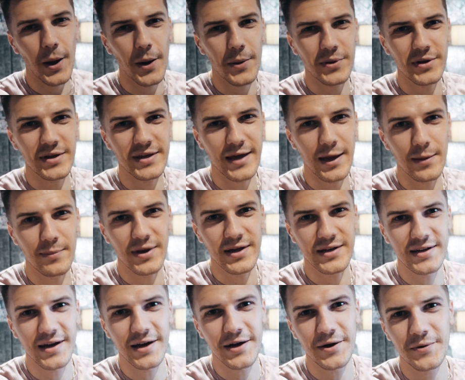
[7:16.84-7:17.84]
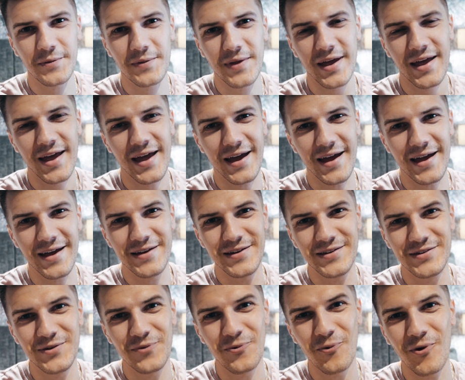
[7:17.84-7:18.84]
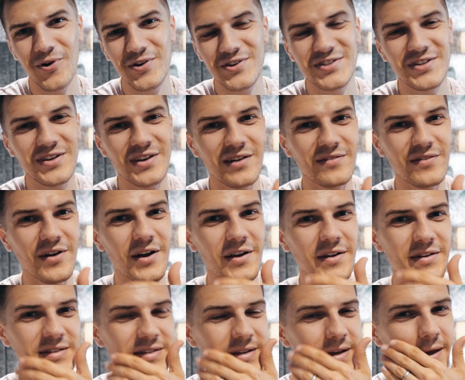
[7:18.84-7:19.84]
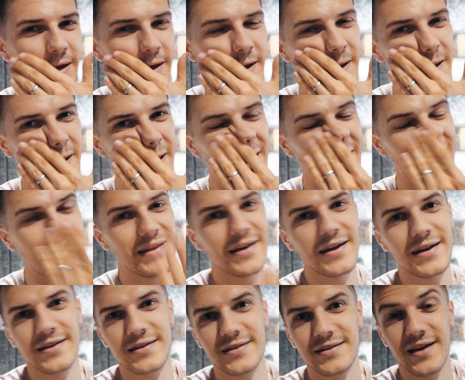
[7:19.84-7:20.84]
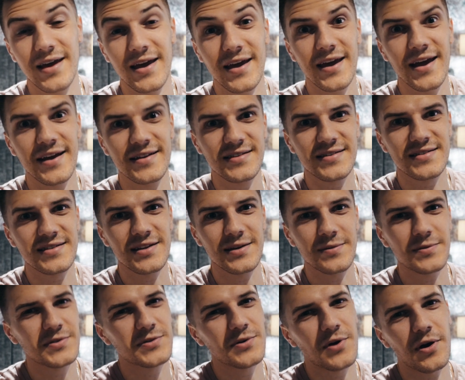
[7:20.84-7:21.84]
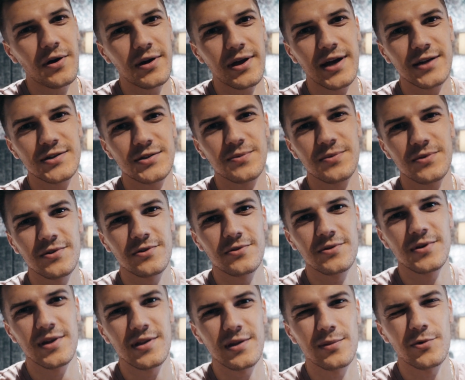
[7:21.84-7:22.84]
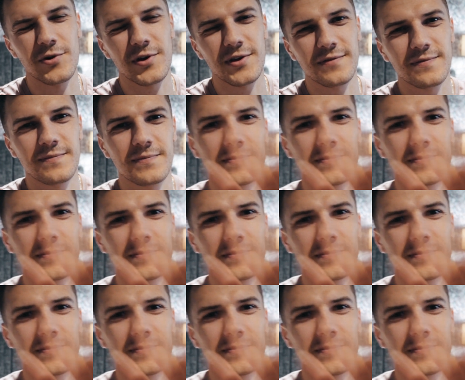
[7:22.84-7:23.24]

I'm going to get in bed now and watch Love Island and then head to sleep. So I'll catch up with you in the morning.